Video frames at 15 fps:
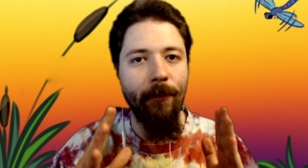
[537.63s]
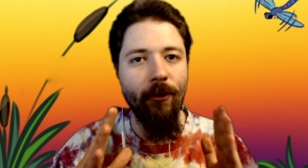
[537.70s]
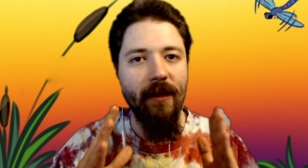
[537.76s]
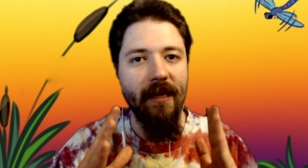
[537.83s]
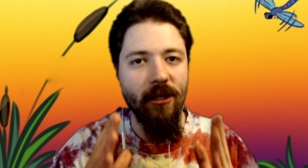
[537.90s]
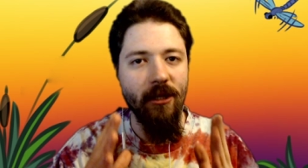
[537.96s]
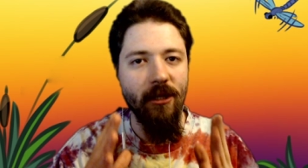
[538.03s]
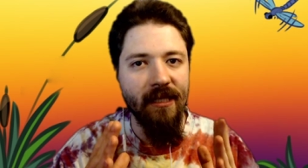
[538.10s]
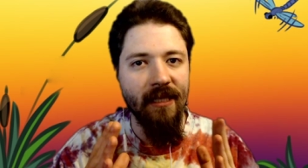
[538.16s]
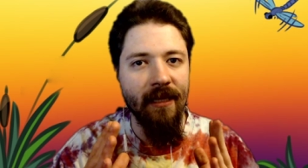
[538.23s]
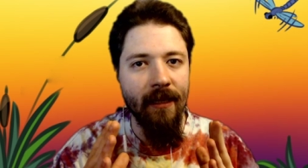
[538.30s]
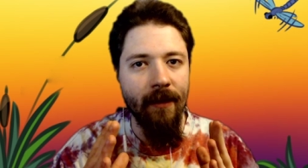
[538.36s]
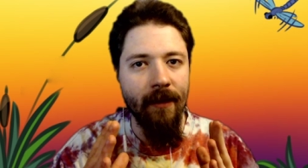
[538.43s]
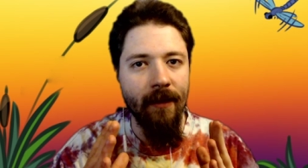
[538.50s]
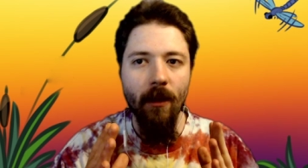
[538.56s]
interested in it
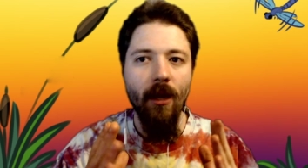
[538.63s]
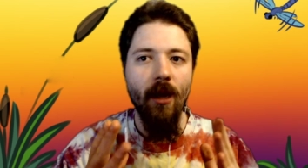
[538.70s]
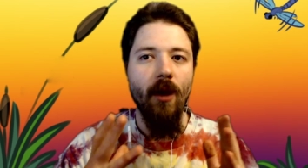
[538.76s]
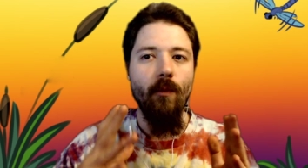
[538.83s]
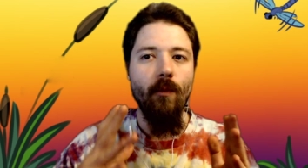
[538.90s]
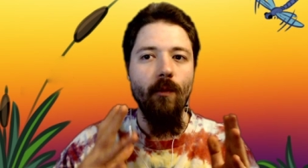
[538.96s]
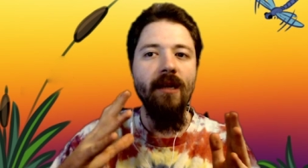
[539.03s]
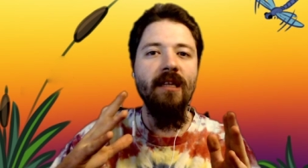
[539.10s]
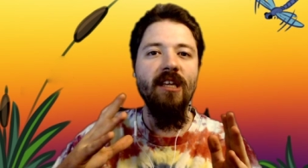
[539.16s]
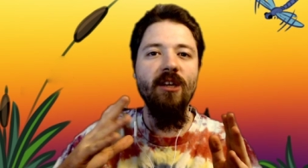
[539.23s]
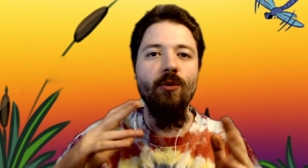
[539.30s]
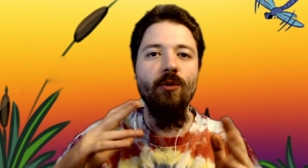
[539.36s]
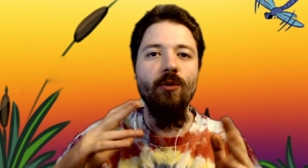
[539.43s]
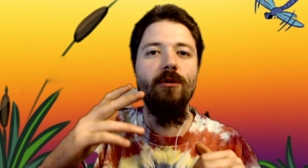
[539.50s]
when you